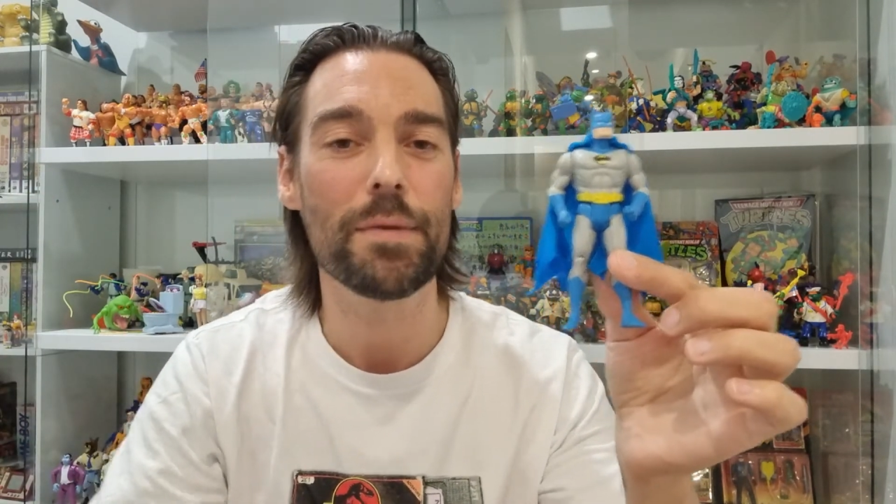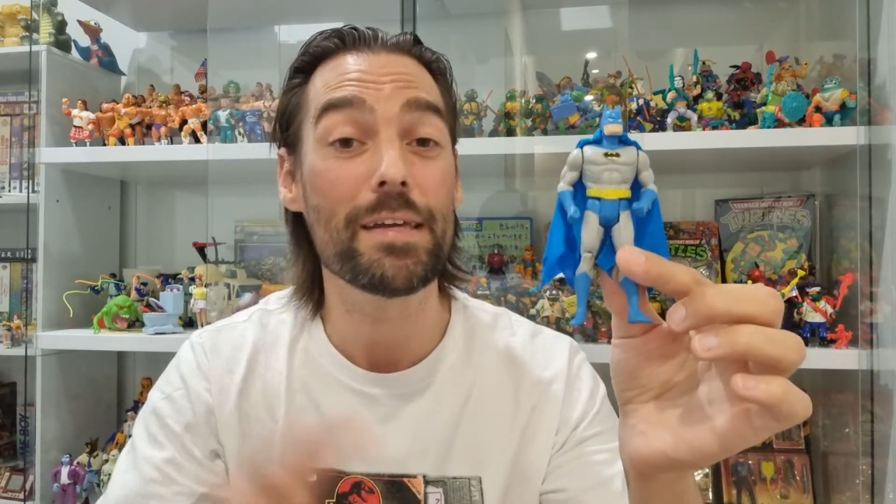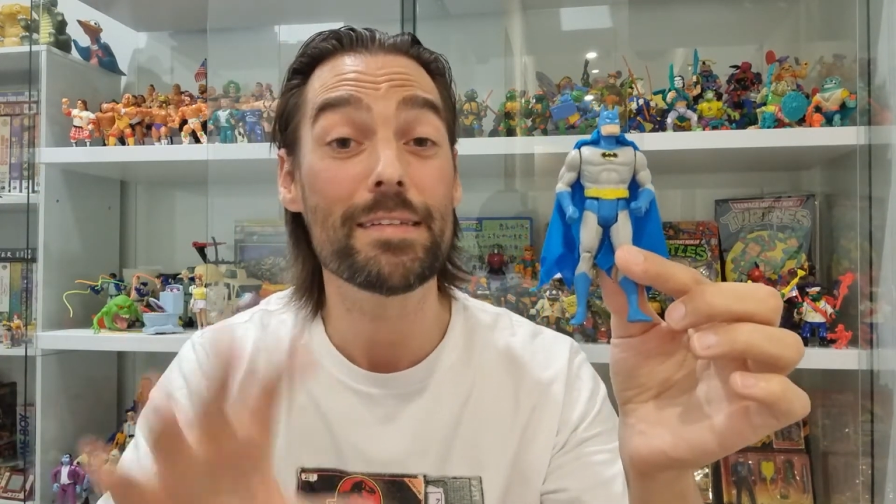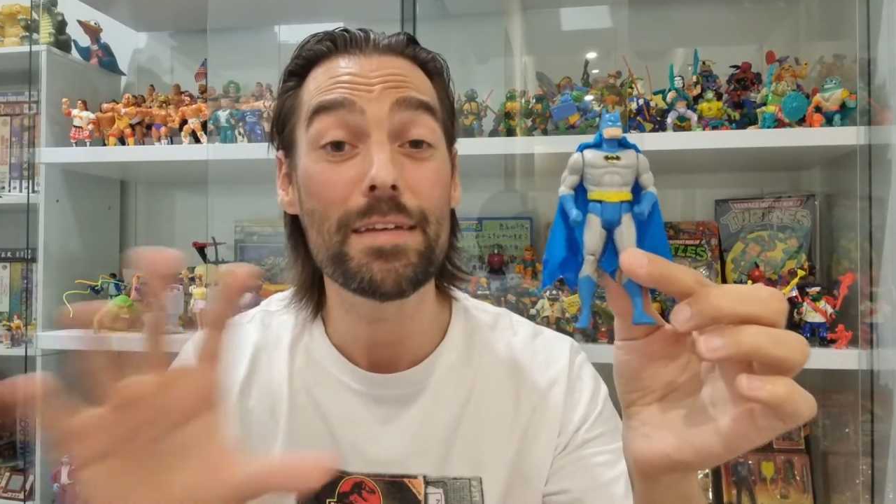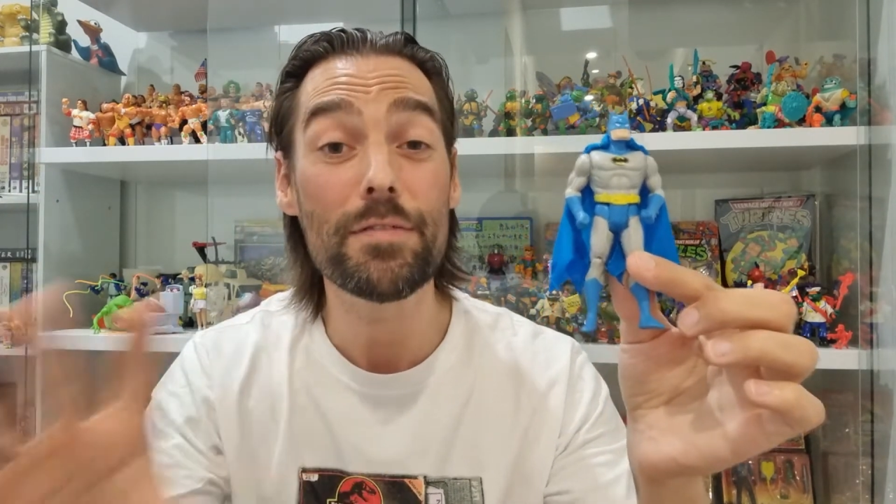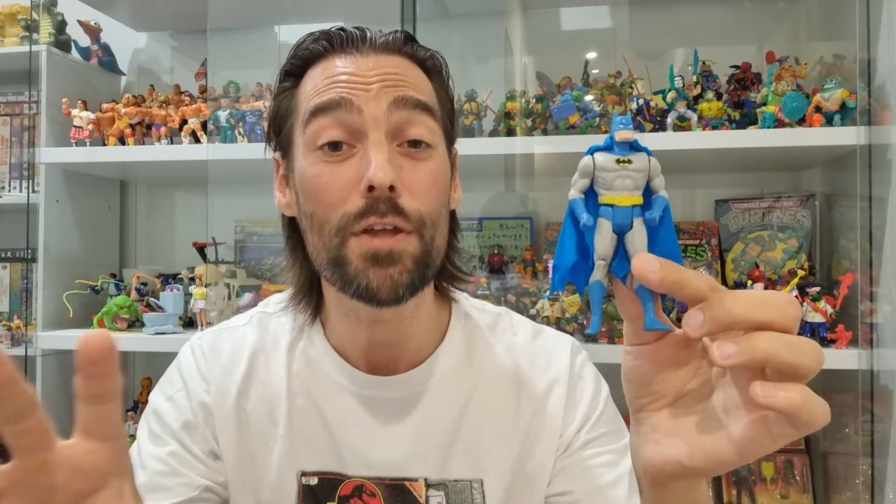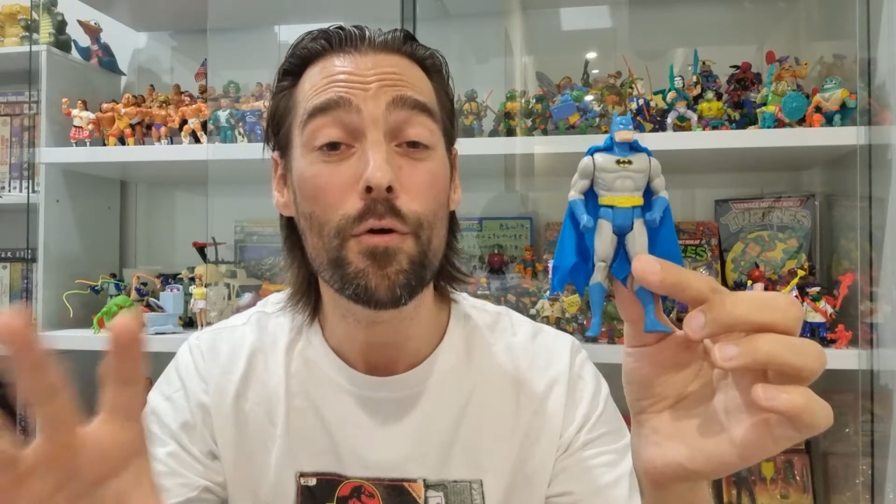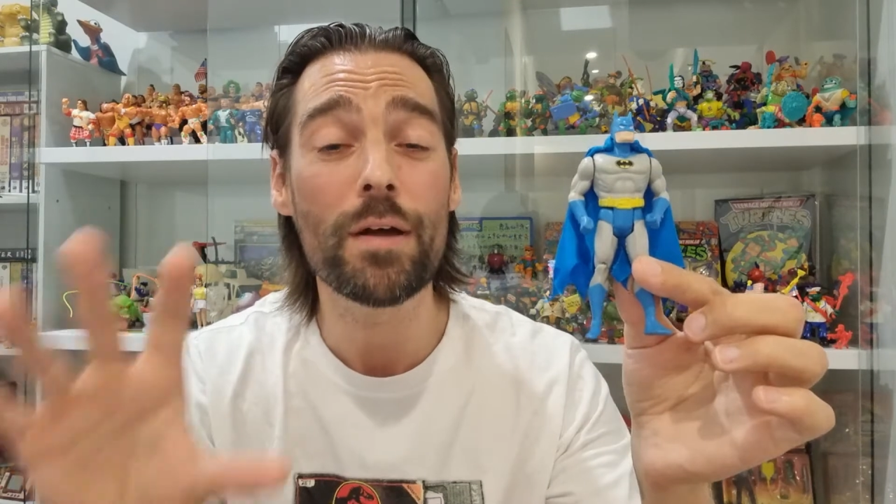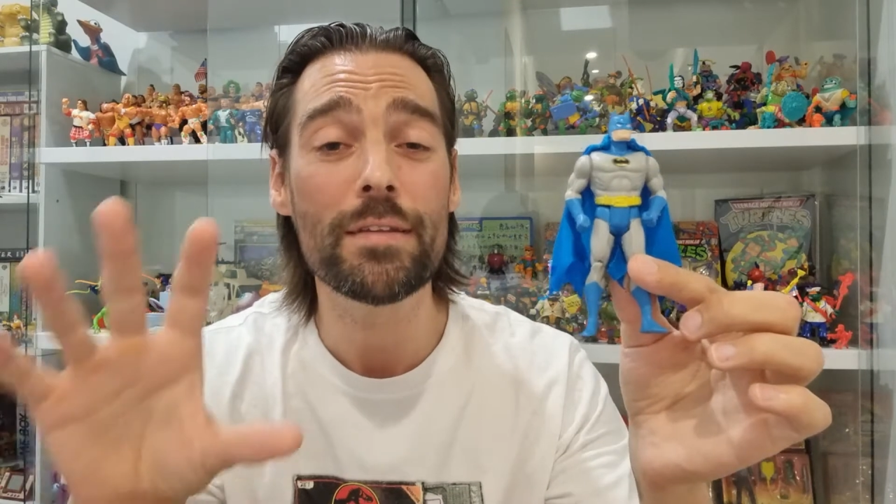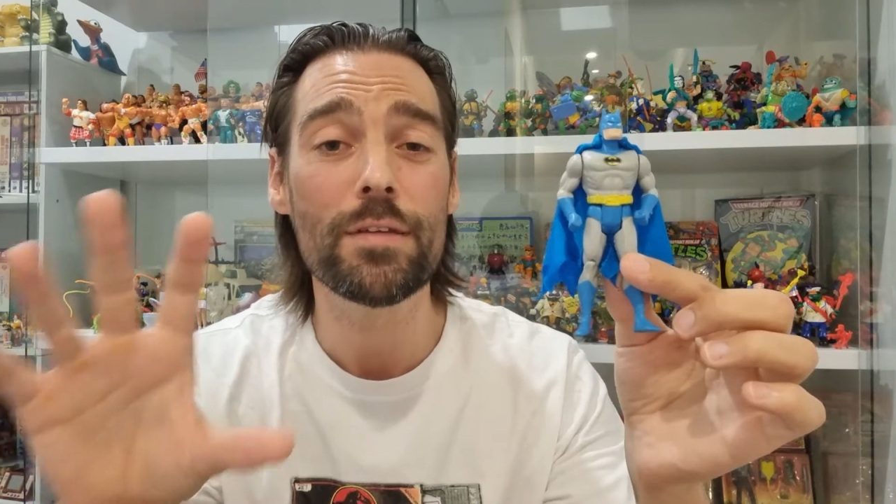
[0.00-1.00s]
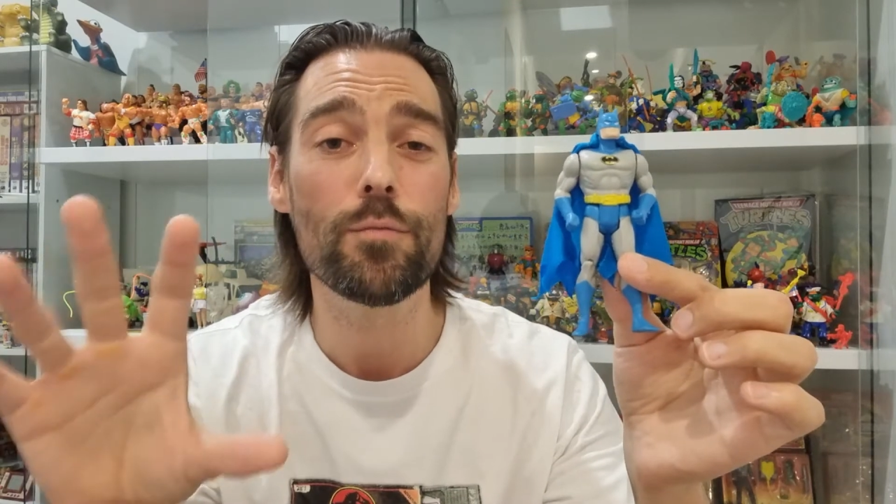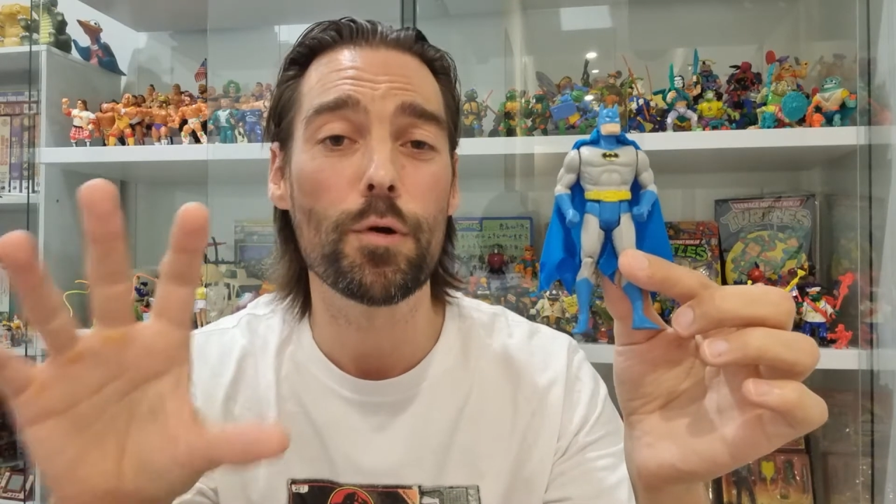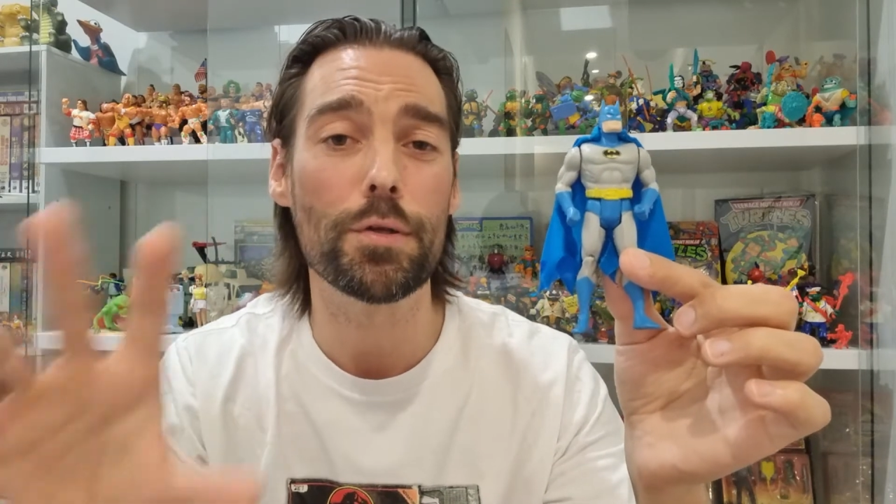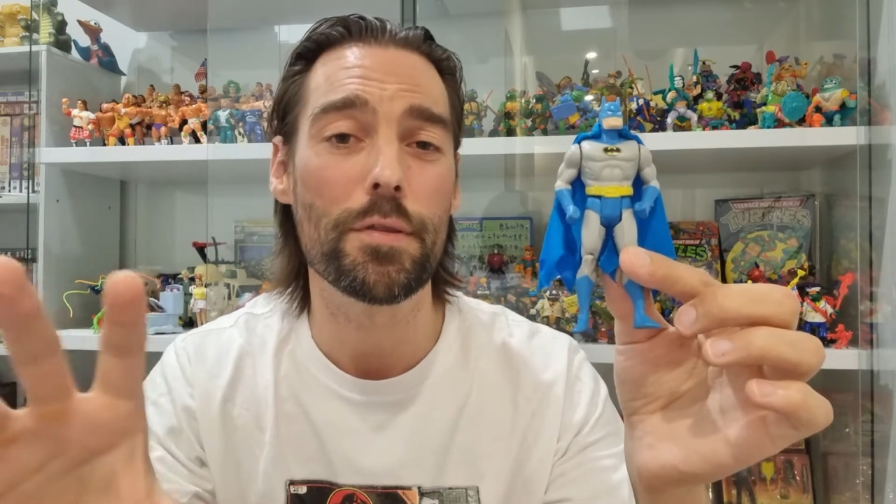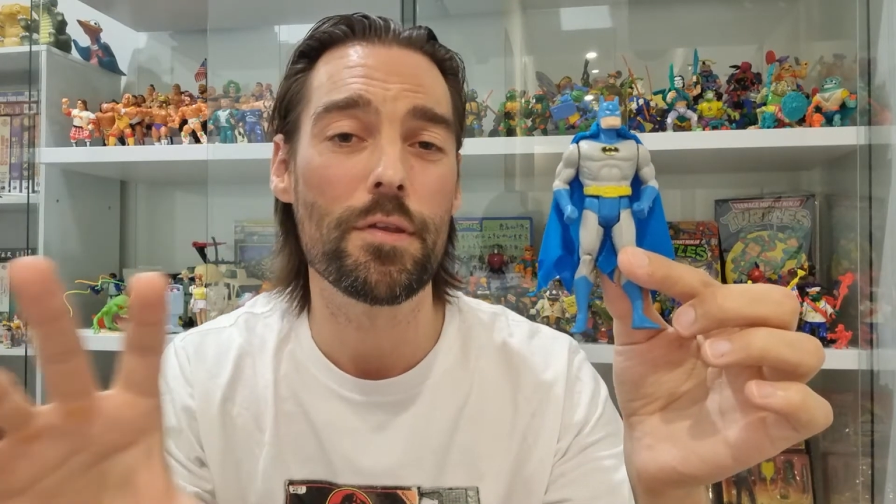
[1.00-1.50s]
Because even though I did watch